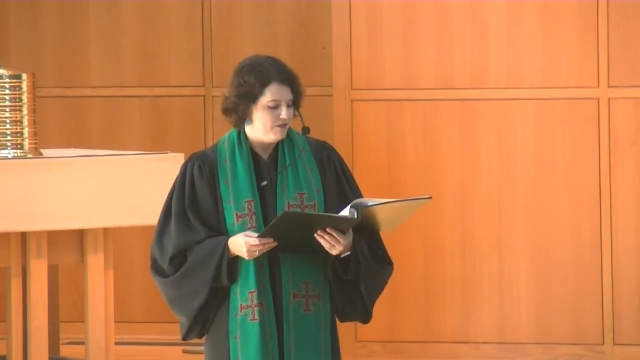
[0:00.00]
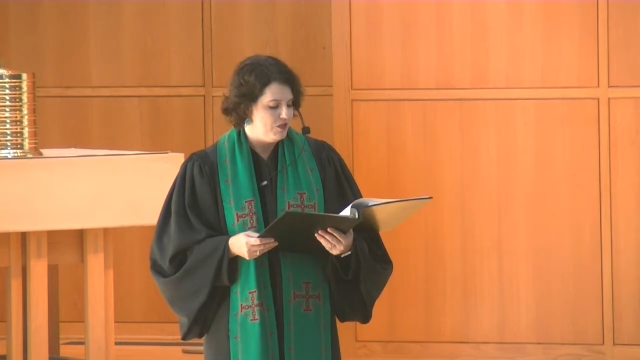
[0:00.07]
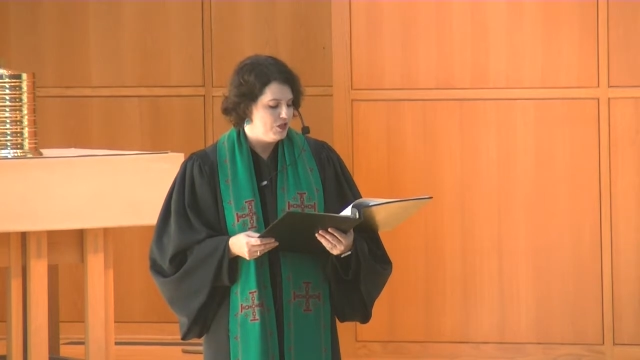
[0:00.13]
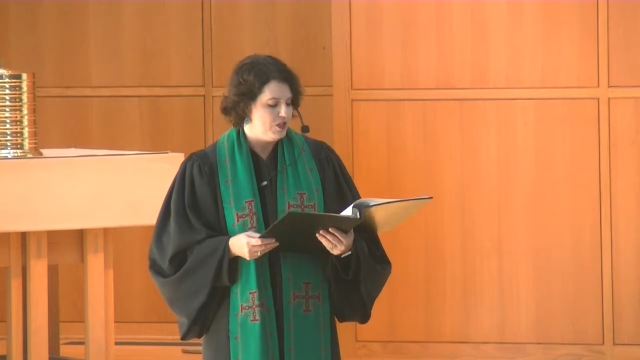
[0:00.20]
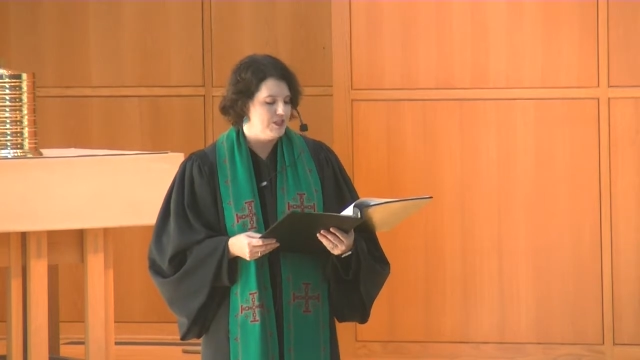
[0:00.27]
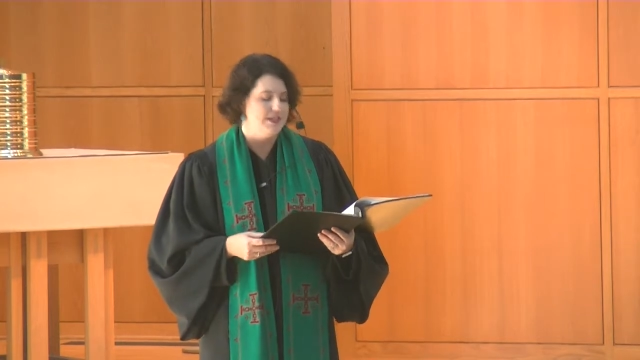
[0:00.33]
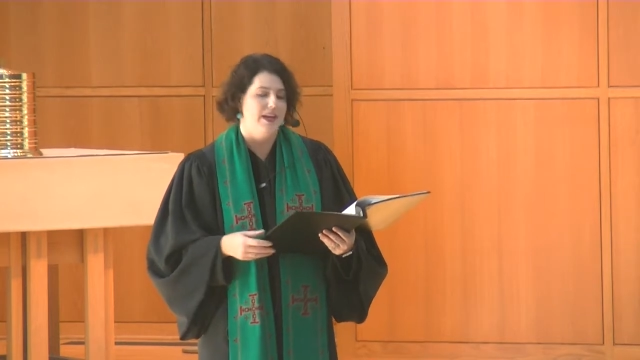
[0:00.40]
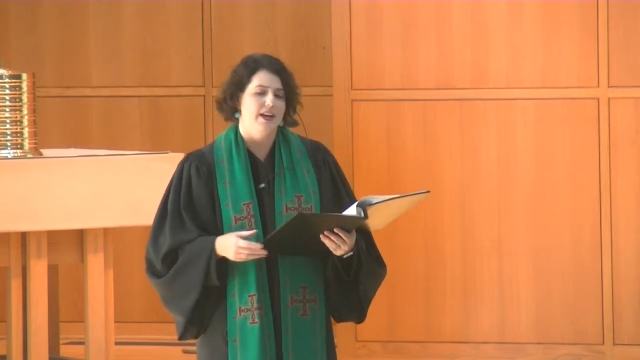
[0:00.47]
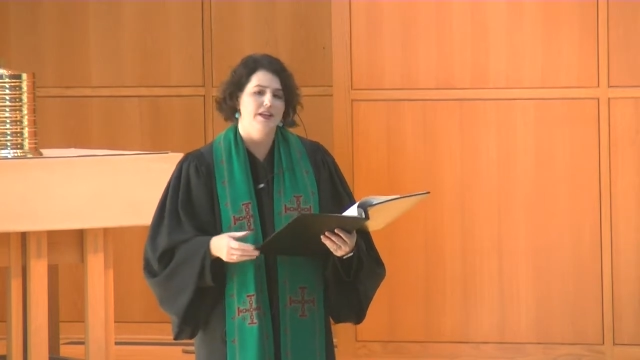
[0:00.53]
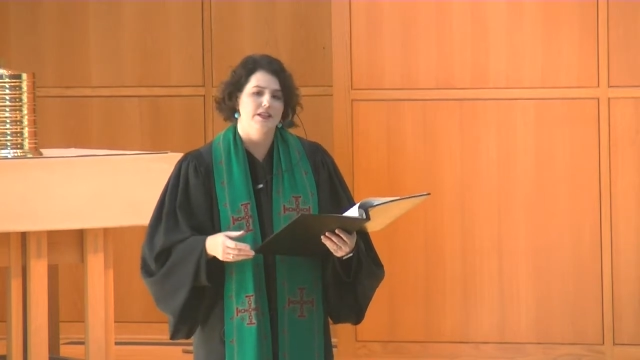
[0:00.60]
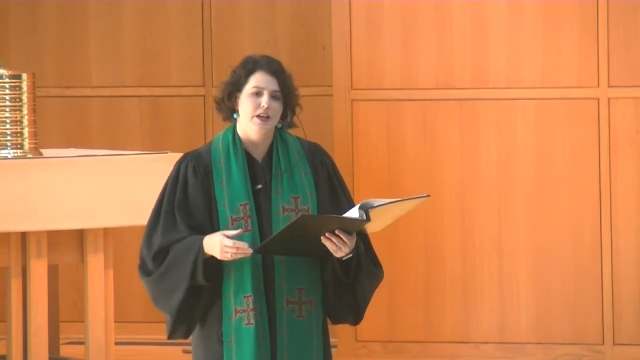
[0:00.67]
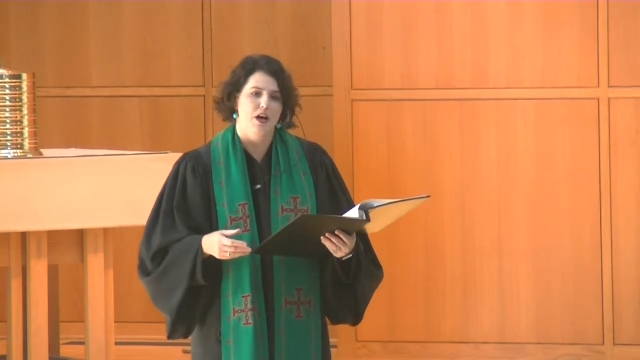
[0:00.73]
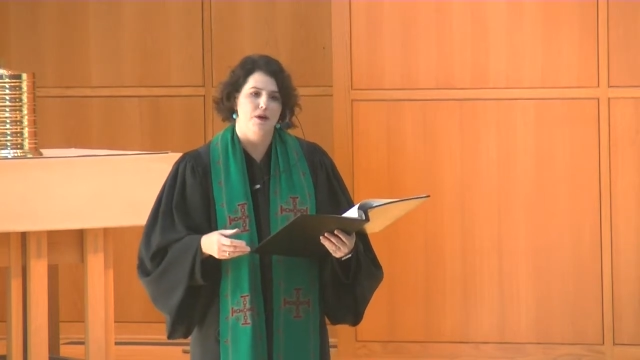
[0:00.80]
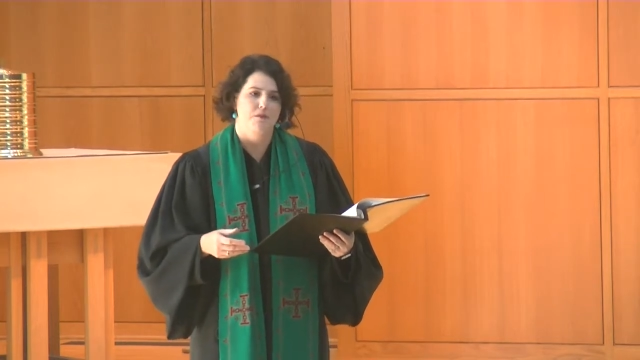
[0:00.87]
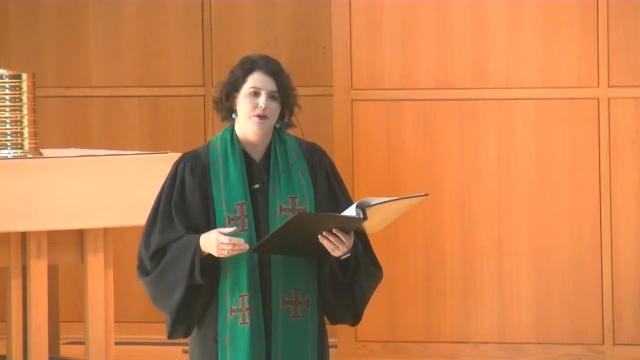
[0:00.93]
to stand
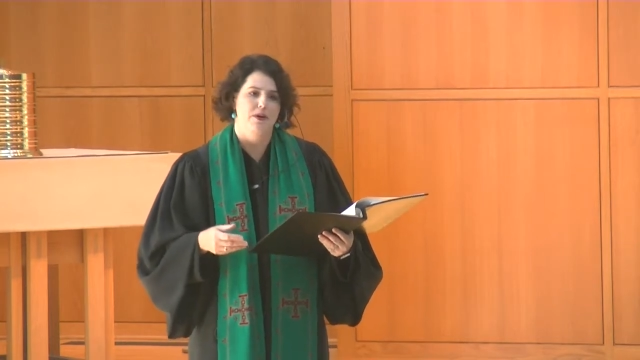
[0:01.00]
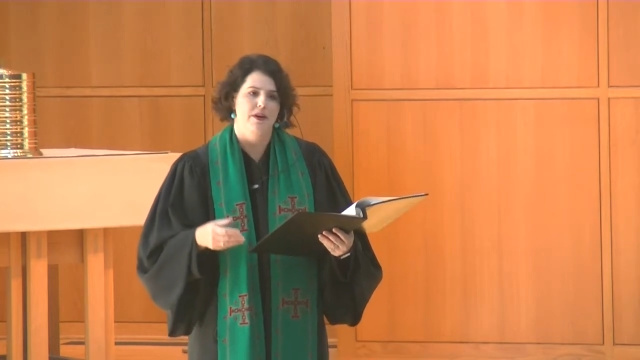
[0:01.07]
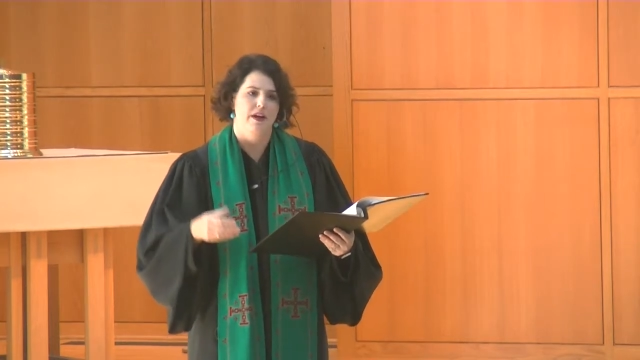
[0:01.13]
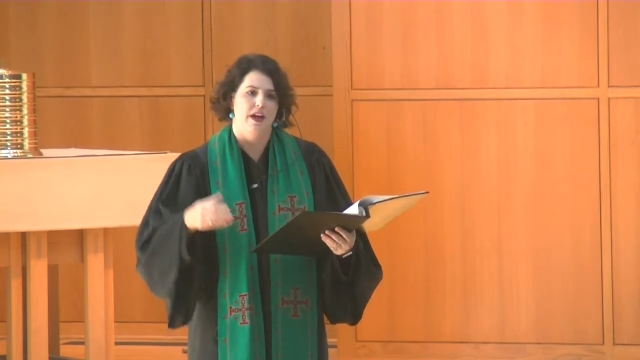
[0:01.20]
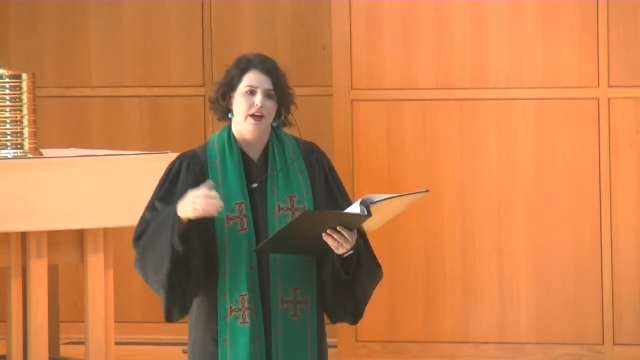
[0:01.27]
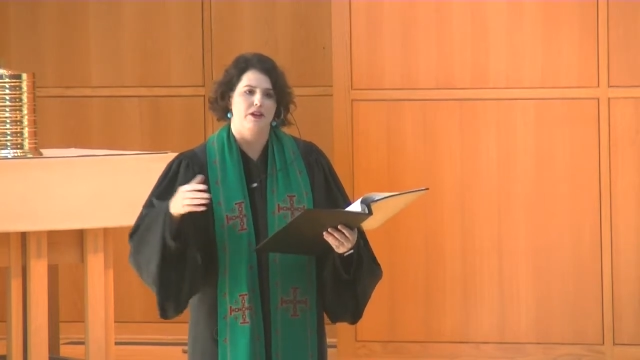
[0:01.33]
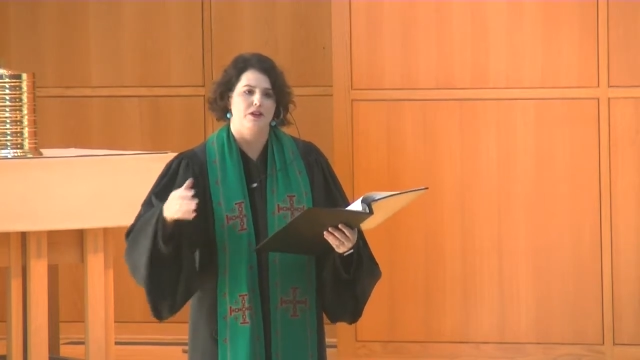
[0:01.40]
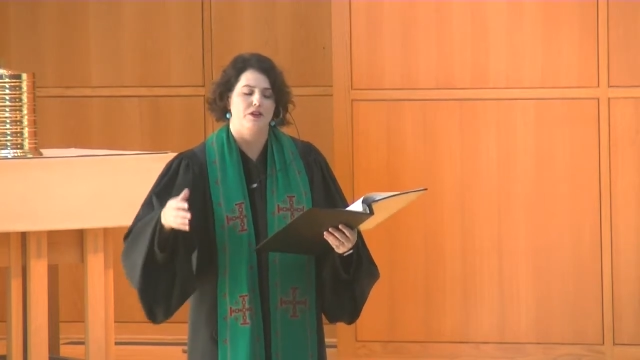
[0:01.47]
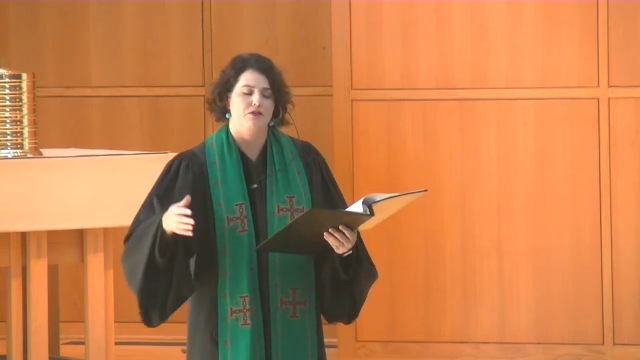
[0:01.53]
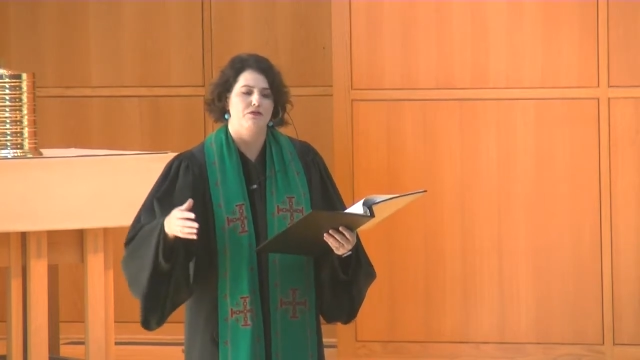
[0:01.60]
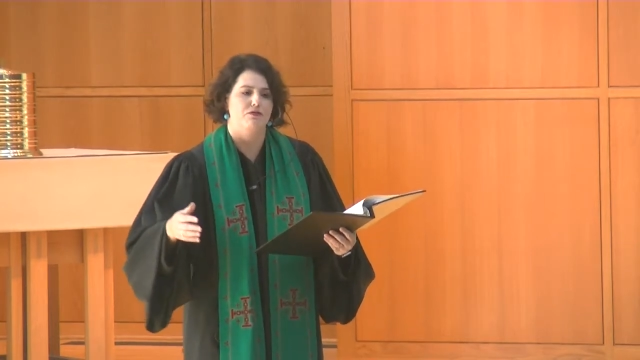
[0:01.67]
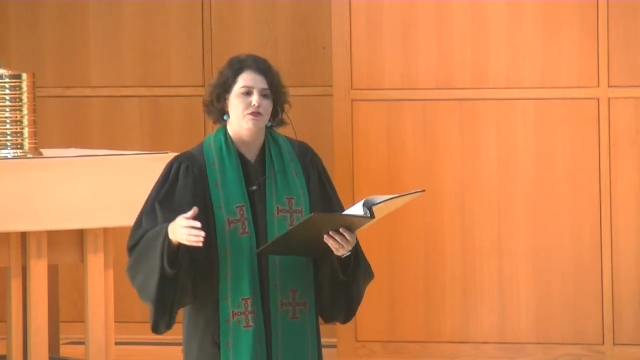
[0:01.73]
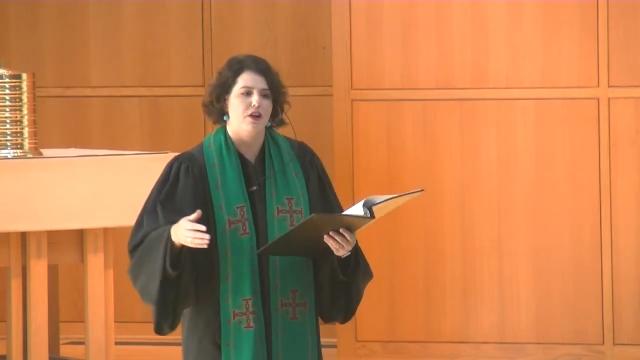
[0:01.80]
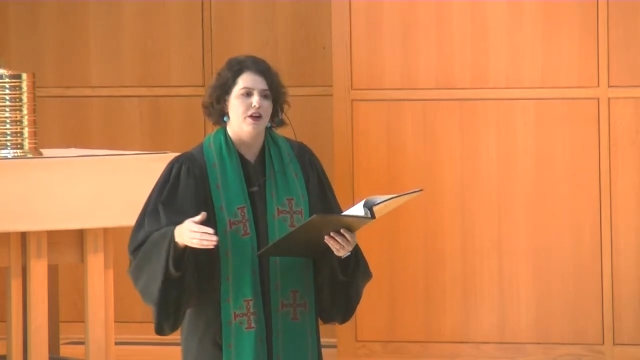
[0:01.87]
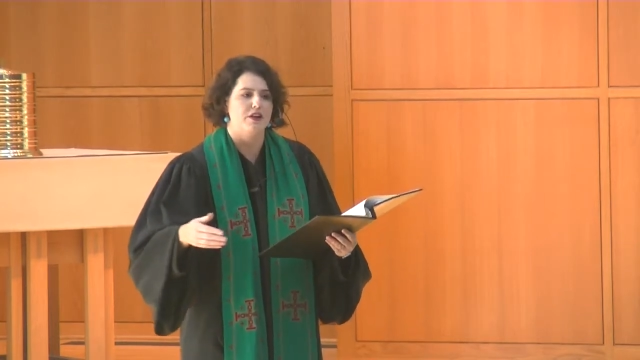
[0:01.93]
up and
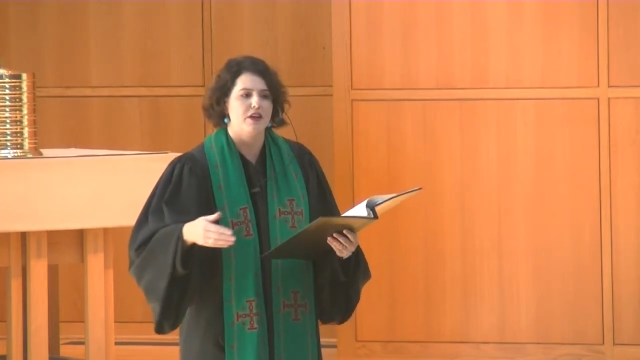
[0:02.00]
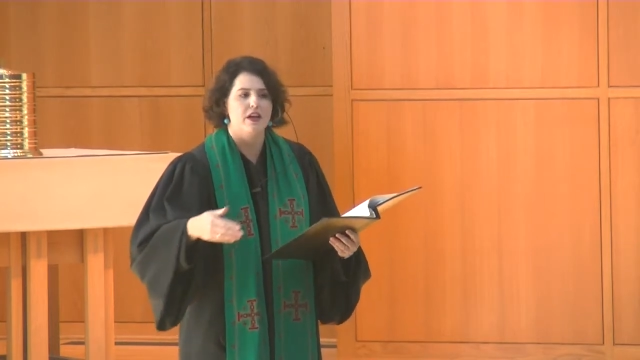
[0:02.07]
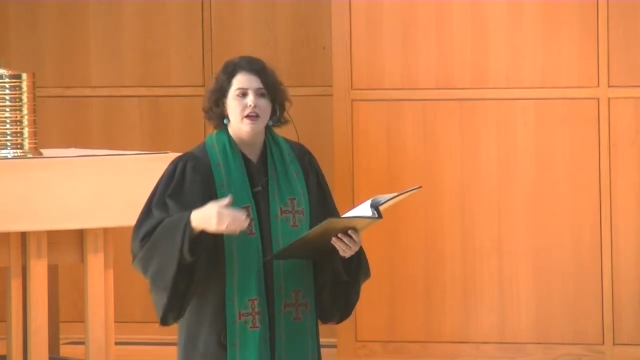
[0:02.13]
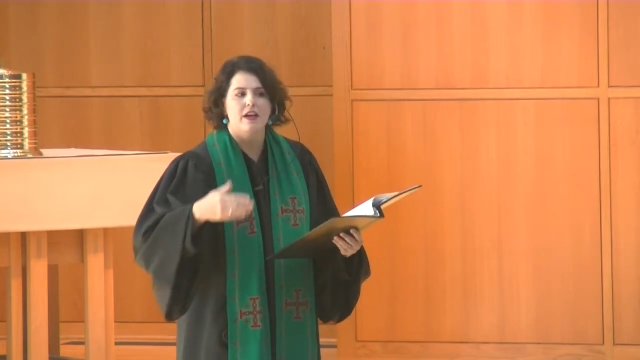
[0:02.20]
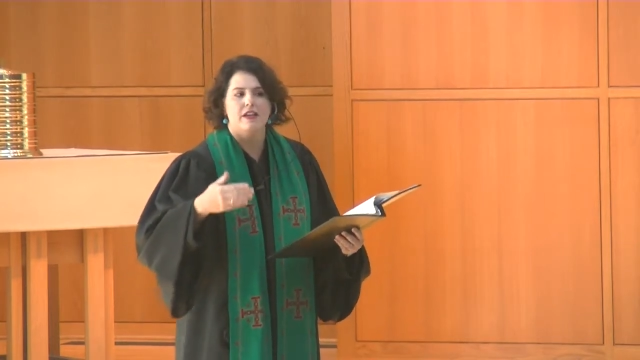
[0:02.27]
confront